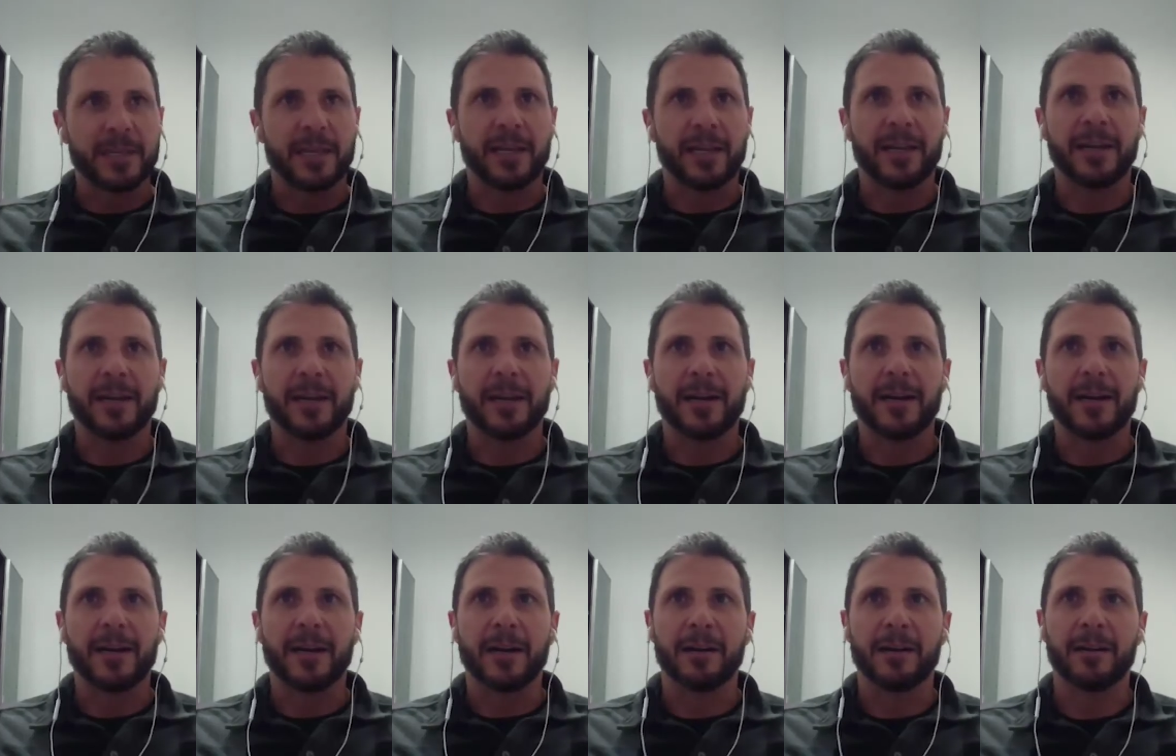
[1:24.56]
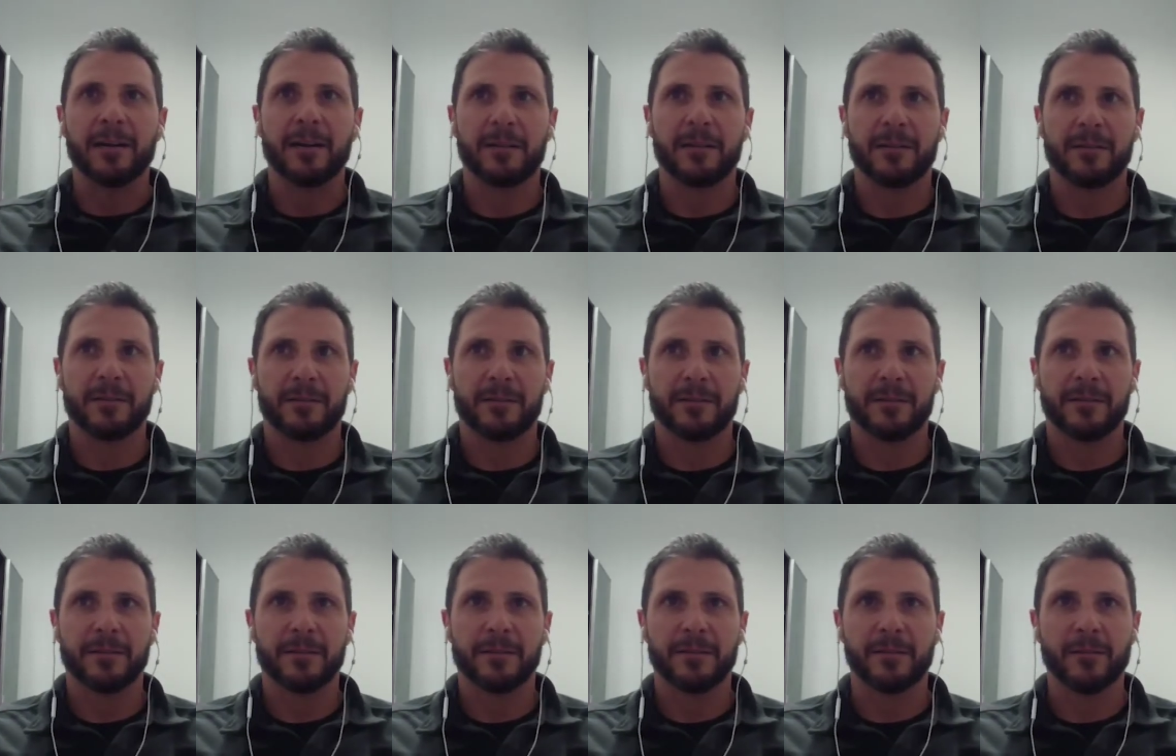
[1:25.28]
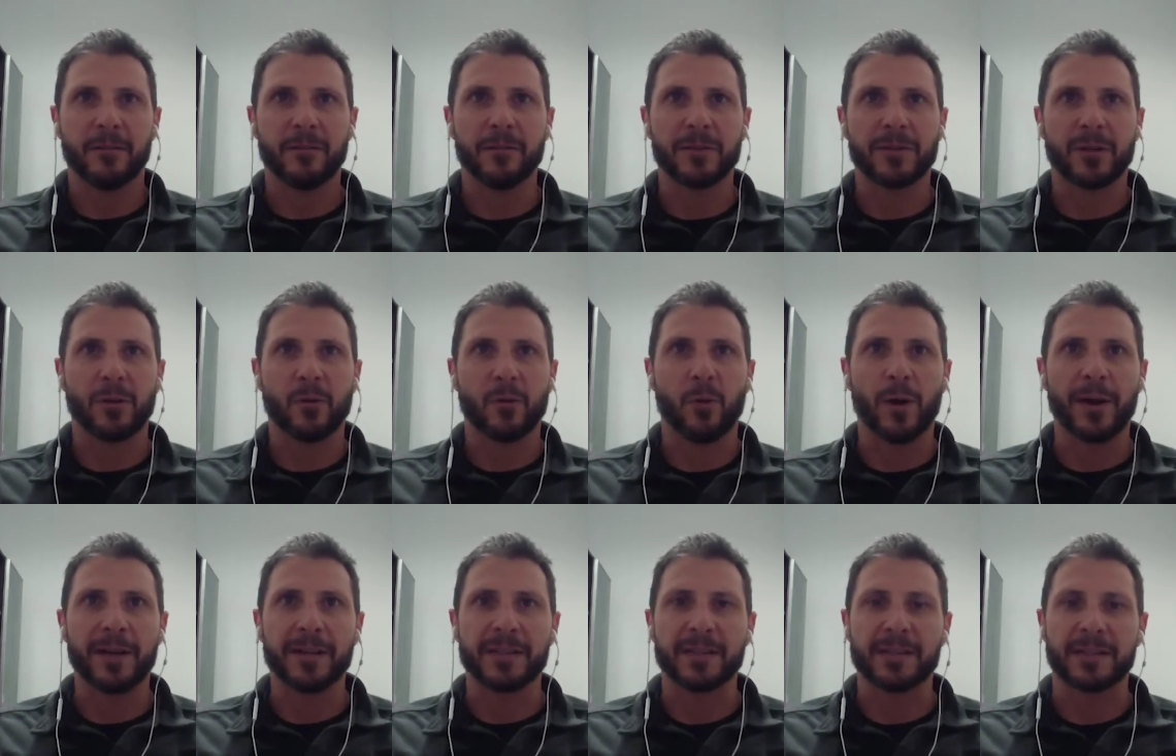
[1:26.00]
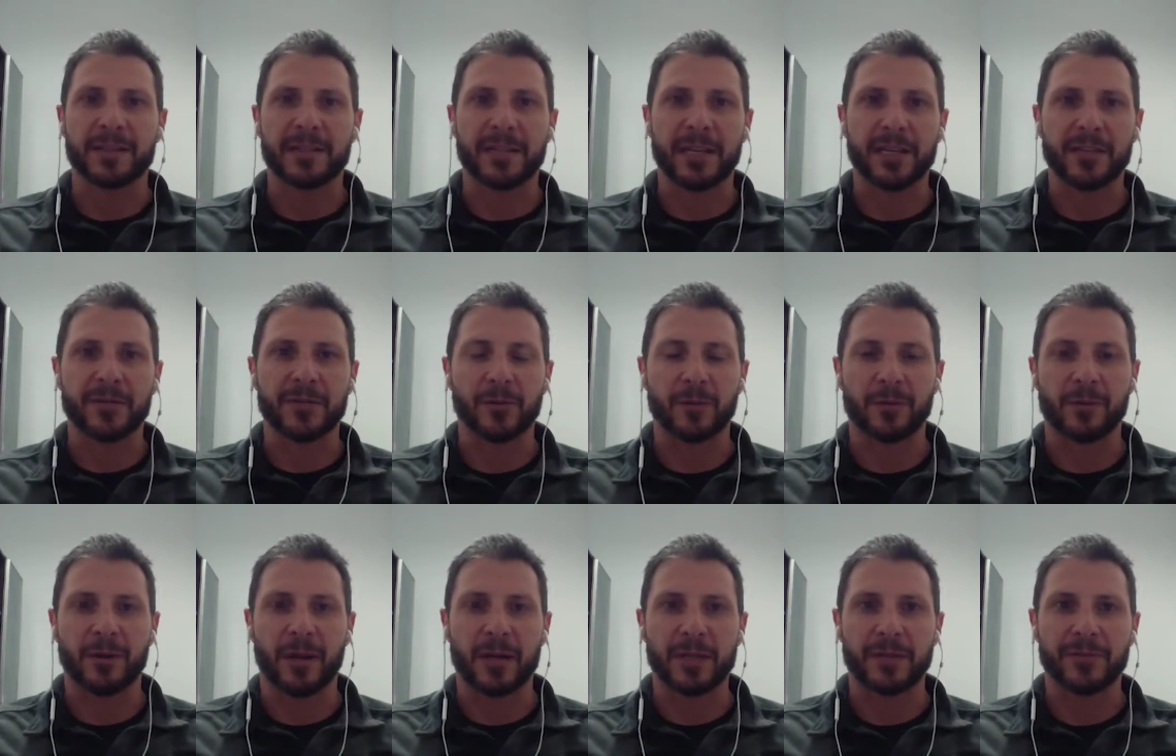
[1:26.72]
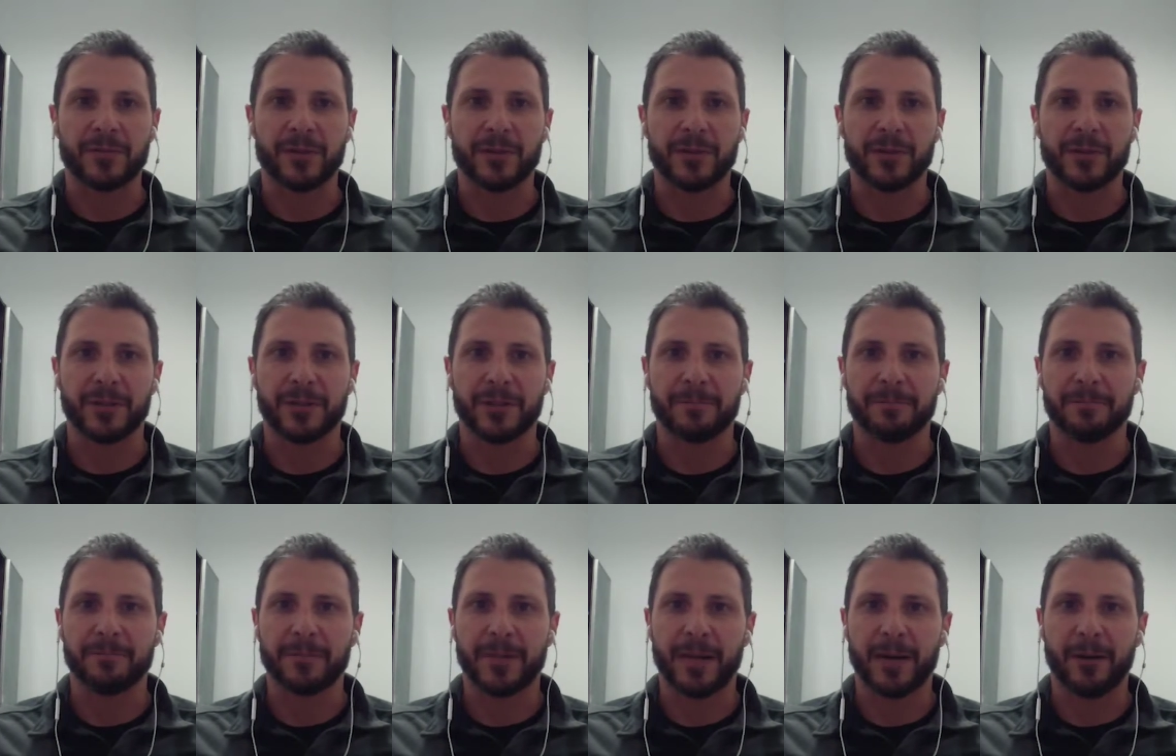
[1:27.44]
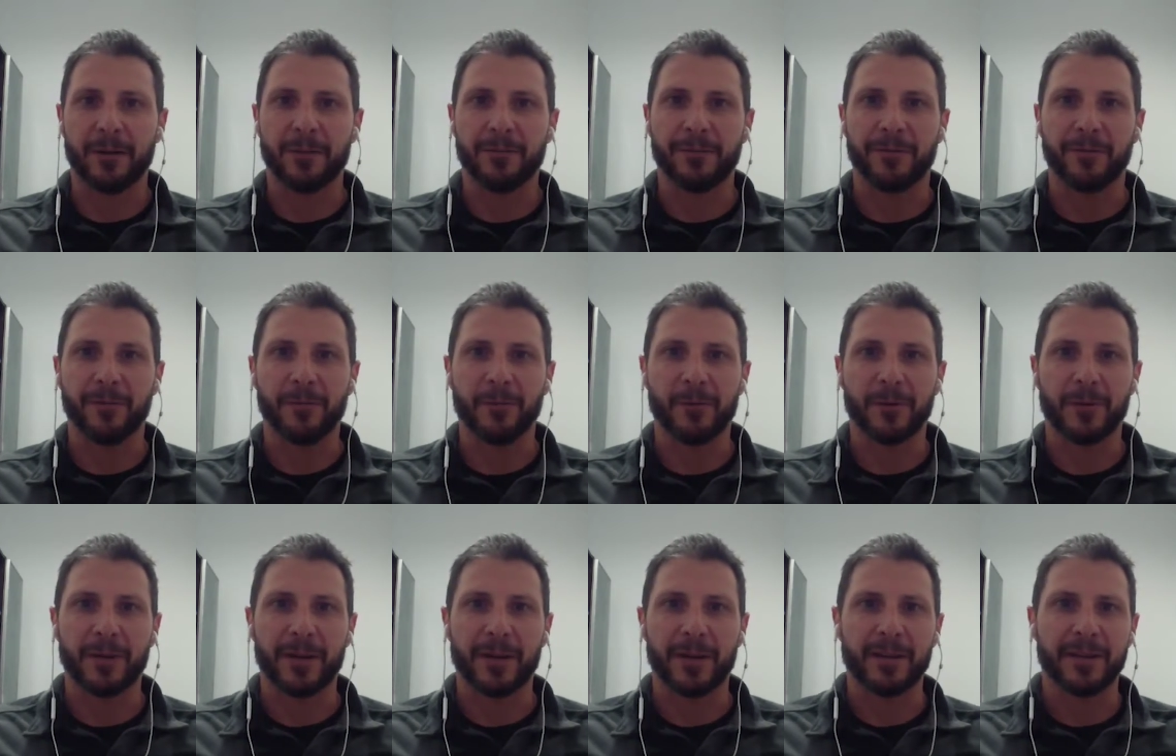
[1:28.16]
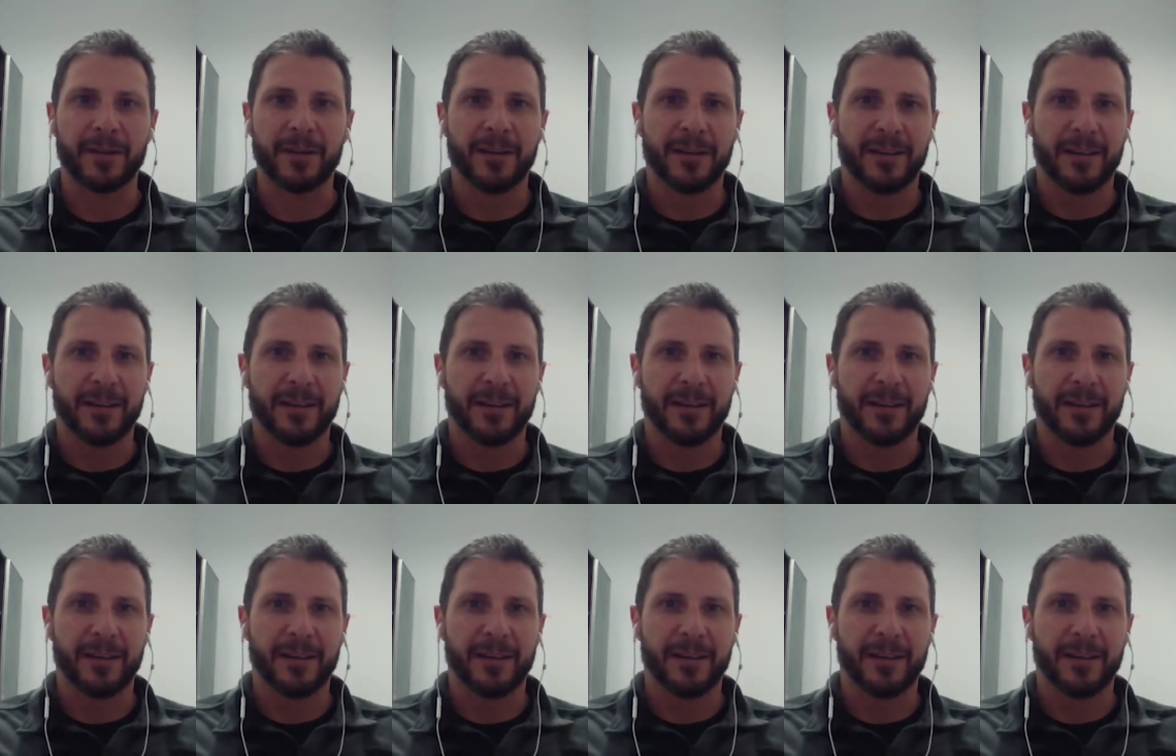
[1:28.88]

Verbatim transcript: a... Uh, owns quite a successful CrossFit gym out in Florida.